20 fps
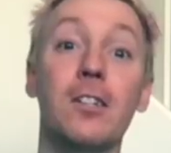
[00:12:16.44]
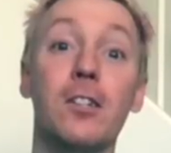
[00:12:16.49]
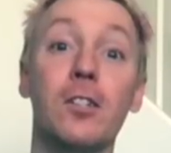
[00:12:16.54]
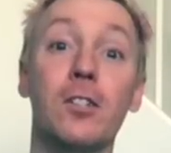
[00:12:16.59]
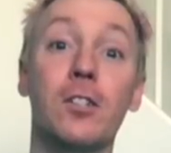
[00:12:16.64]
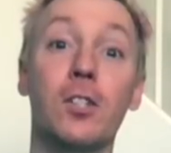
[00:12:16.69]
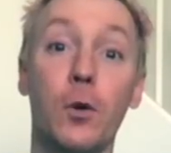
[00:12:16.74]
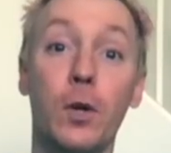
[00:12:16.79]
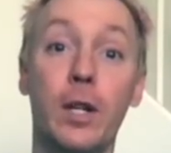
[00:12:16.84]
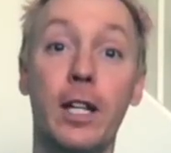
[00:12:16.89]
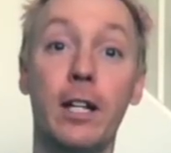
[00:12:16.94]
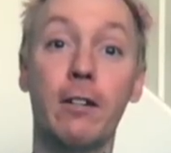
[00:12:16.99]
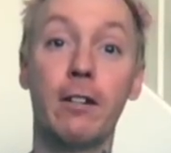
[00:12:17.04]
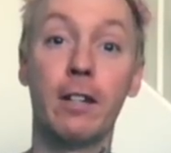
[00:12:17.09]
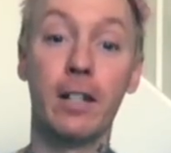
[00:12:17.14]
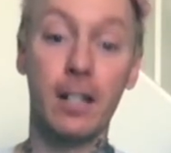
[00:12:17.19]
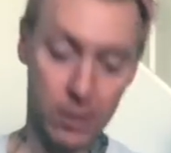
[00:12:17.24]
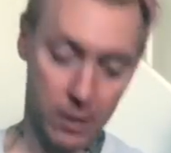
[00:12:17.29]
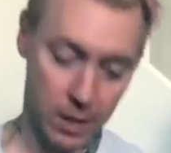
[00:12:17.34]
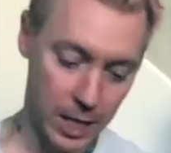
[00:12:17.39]
So here
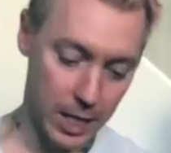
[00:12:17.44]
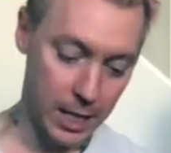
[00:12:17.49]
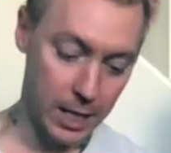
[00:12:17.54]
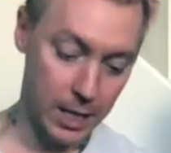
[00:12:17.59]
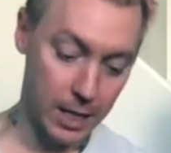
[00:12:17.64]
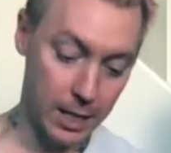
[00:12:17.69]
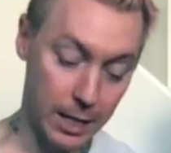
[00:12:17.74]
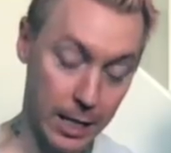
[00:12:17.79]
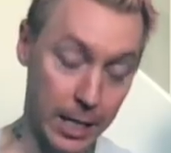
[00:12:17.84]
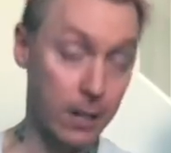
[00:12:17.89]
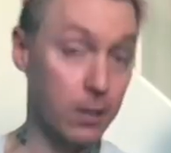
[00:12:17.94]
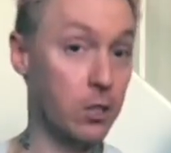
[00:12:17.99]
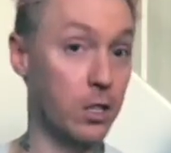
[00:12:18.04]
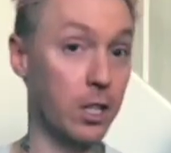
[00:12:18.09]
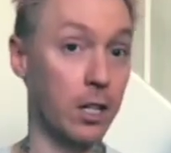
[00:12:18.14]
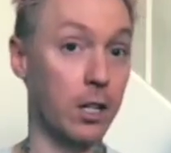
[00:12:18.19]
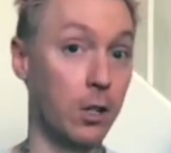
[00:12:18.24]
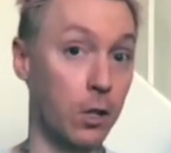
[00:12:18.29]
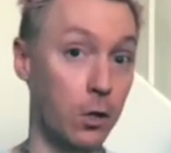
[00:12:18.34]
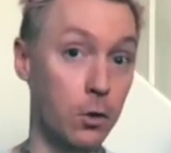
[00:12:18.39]
is the here's the
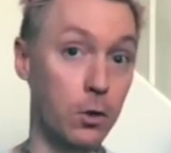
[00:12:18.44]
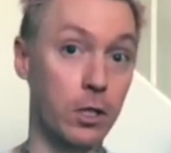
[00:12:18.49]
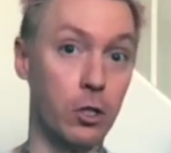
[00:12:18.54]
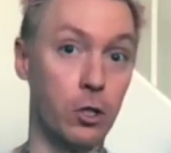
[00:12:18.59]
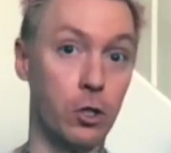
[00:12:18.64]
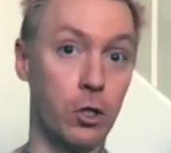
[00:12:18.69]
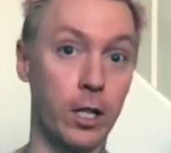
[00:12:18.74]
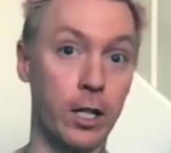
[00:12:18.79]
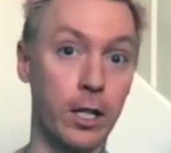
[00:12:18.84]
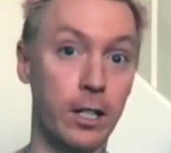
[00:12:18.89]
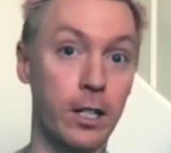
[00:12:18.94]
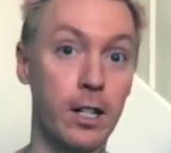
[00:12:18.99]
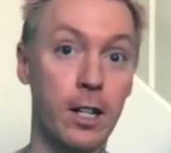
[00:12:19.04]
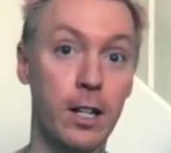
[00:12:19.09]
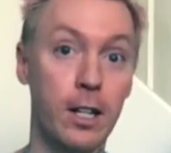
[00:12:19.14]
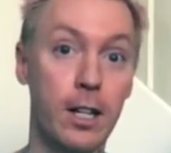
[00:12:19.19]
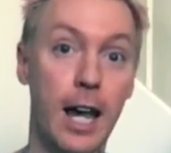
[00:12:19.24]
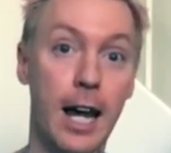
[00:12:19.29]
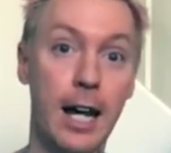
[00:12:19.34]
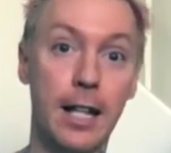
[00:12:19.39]
coolest shirt,
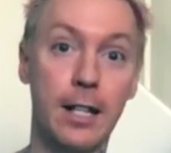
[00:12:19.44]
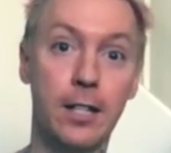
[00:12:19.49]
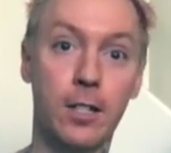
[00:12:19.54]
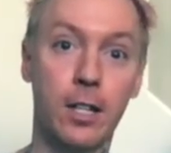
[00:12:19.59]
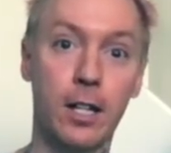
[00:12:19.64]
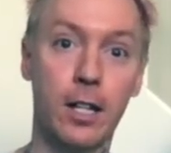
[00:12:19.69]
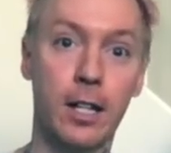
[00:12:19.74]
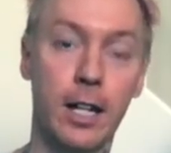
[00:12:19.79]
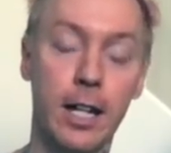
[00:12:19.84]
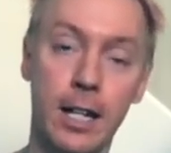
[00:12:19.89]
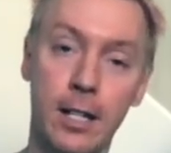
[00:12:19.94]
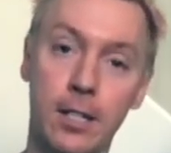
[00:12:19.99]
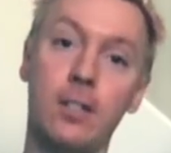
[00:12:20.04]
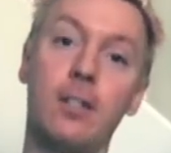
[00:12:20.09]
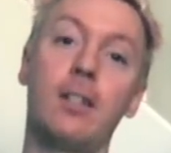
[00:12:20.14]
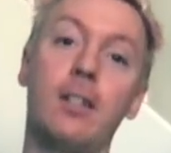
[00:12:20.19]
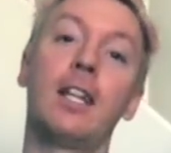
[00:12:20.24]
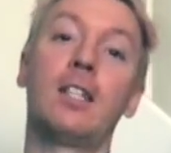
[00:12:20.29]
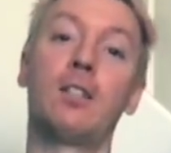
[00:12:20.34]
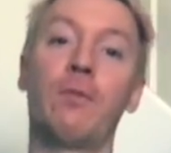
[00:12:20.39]
and it's uh
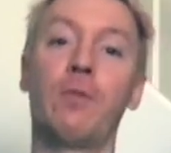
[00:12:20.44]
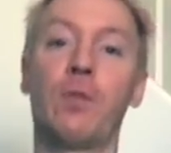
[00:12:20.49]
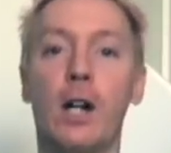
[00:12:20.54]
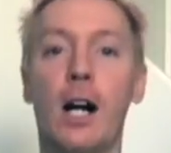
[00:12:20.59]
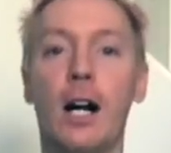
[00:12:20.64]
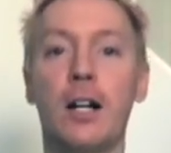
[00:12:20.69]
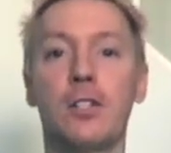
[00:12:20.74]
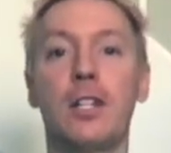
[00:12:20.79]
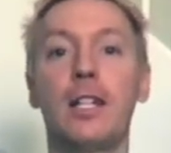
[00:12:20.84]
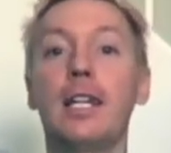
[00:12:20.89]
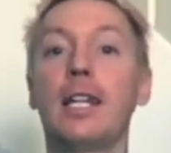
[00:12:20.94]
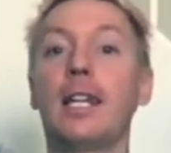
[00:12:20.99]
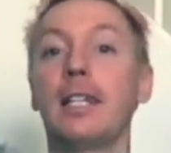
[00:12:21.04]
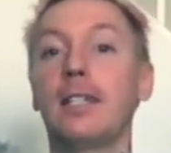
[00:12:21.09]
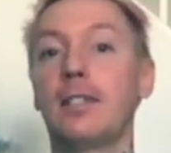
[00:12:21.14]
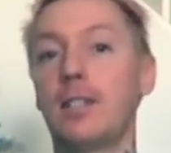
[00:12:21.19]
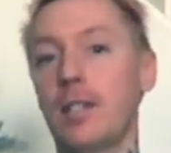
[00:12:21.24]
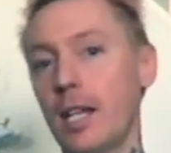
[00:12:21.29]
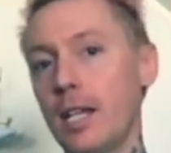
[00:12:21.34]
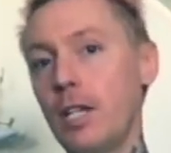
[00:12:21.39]
it's it's Veracity
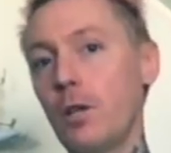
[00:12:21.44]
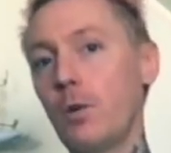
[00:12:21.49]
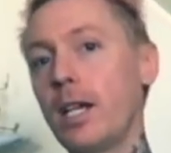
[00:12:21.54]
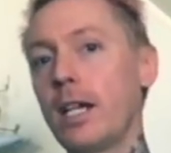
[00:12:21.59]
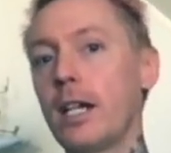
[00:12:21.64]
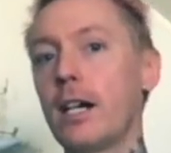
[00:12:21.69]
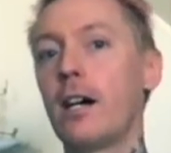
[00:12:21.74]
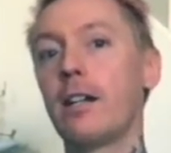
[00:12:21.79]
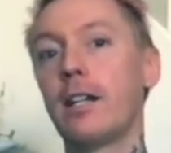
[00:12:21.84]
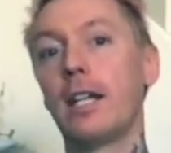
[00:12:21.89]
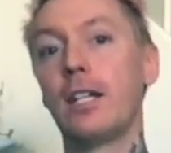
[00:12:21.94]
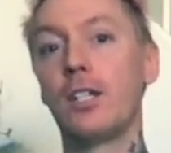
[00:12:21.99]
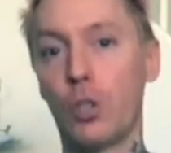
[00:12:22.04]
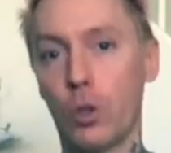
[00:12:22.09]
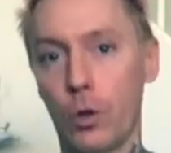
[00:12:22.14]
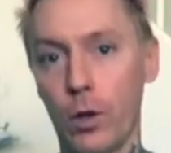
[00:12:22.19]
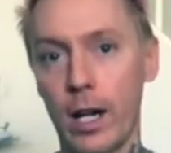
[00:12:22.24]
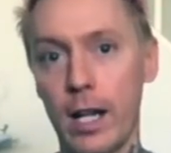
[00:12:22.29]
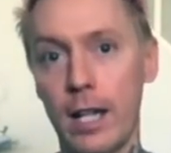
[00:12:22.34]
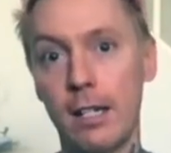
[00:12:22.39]
continuing on his
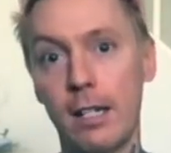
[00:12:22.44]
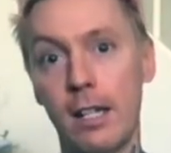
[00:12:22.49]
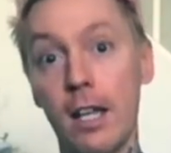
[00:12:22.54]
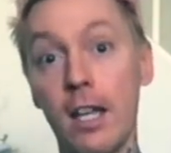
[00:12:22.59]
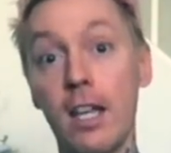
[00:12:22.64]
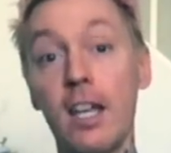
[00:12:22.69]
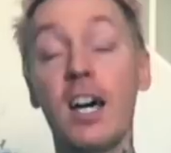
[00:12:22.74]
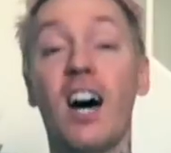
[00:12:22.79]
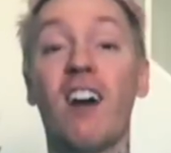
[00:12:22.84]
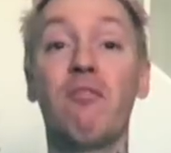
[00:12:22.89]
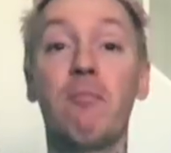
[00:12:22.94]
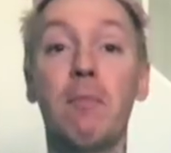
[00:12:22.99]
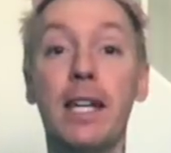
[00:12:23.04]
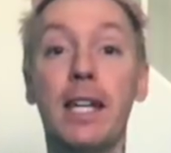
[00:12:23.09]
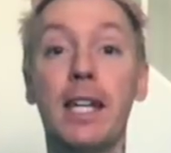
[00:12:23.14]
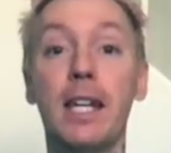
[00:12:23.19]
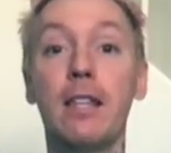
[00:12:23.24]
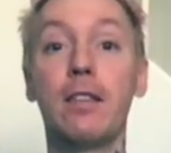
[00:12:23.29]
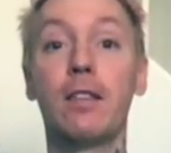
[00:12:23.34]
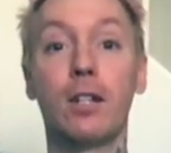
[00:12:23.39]
trend of
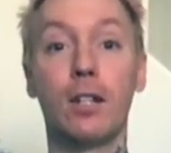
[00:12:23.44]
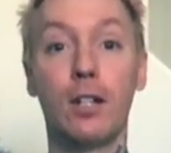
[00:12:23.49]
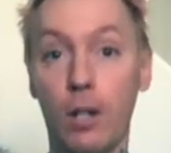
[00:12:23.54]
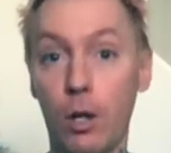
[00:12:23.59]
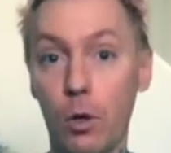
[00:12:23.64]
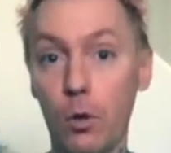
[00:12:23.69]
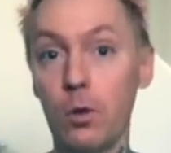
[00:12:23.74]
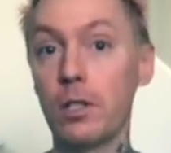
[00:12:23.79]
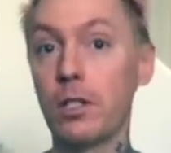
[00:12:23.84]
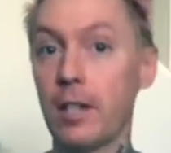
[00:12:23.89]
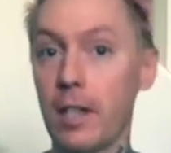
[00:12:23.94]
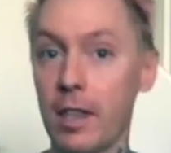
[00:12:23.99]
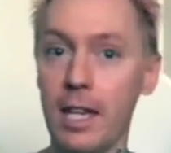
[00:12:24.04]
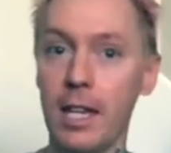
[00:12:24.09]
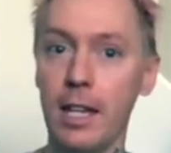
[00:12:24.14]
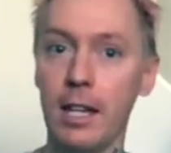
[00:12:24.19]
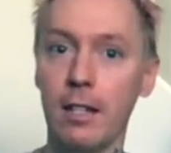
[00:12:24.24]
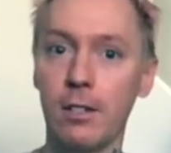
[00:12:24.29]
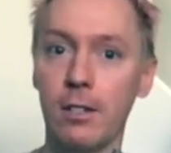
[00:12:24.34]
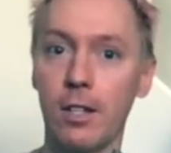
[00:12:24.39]
making the coolest
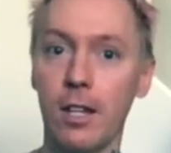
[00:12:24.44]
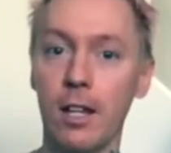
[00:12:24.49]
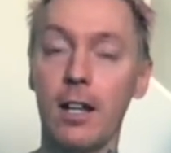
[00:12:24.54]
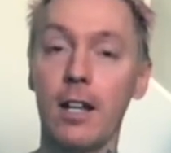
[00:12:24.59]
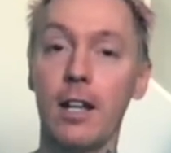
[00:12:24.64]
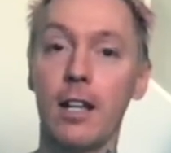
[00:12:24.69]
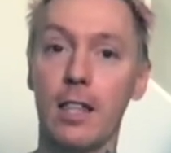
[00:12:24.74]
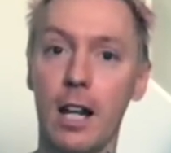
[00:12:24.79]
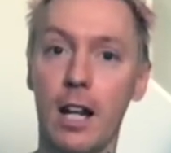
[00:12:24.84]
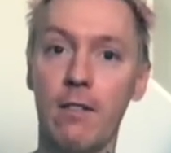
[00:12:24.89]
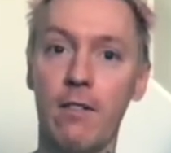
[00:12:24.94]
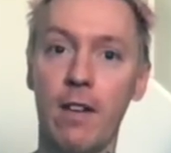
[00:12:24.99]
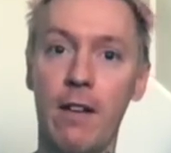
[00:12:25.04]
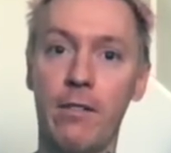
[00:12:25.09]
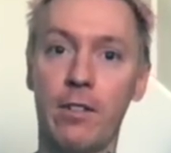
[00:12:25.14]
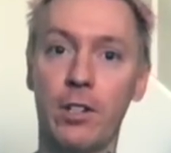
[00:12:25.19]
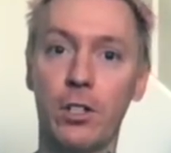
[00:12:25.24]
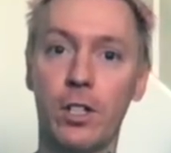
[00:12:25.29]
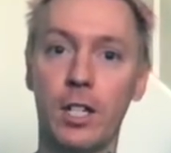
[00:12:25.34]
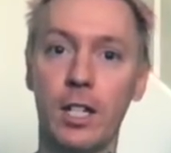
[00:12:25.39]
things that I've
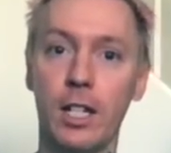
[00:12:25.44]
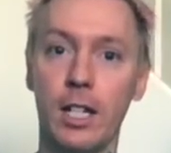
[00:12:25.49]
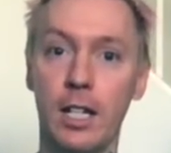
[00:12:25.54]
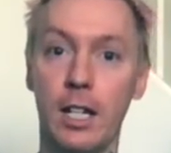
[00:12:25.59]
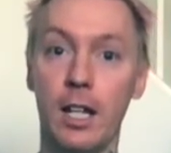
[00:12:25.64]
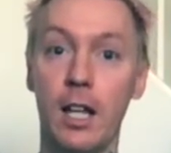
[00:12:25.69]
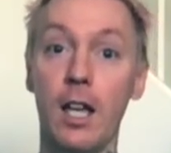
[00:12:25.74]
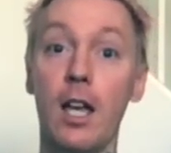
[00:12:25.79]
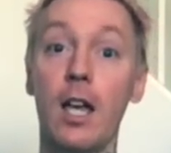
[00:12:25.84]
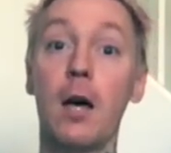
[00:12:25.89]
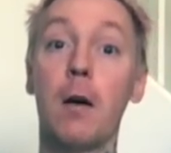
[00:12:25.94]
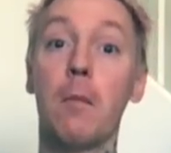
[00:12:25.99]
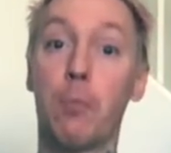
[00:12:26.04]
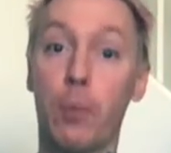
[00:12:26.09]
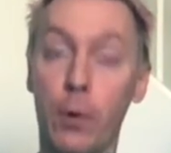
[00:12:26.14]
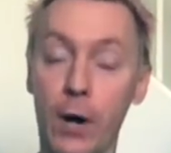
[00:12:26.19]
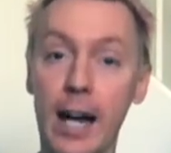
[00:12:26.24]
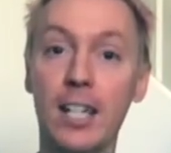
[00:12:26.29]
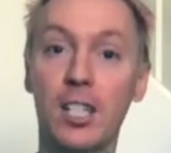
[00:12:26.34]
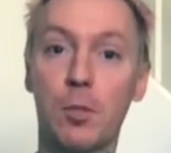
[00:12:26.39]
ever seen.
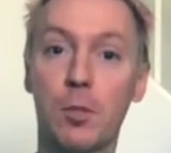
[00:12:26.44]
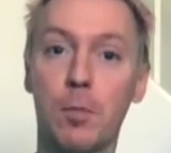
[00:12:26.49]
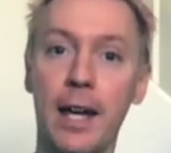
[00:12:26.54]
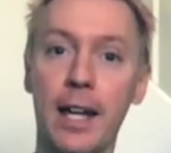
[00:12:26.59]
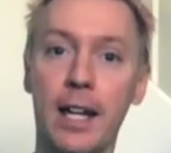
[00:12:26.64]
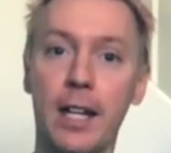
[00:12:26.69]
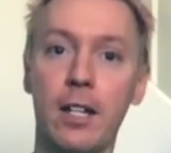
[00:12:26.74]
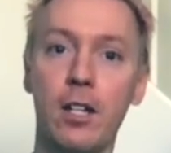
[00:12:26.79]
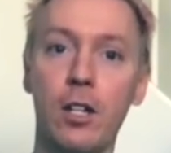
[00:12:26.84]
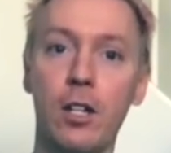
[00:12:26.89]
Brand spanking